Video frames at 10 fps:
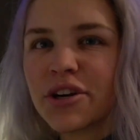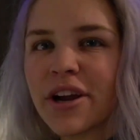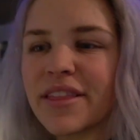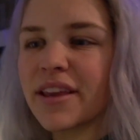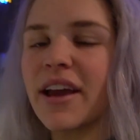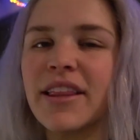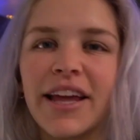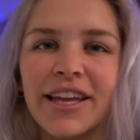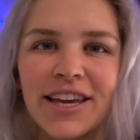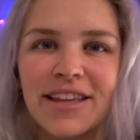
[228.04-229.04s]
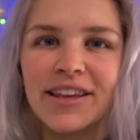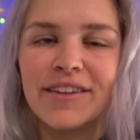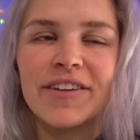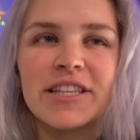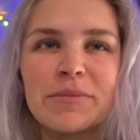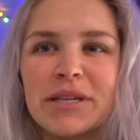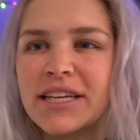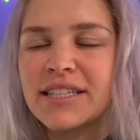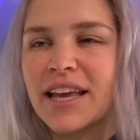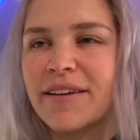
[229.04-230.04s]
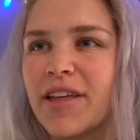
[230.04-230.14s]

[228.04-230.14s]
year, I think I let Keith convince me to save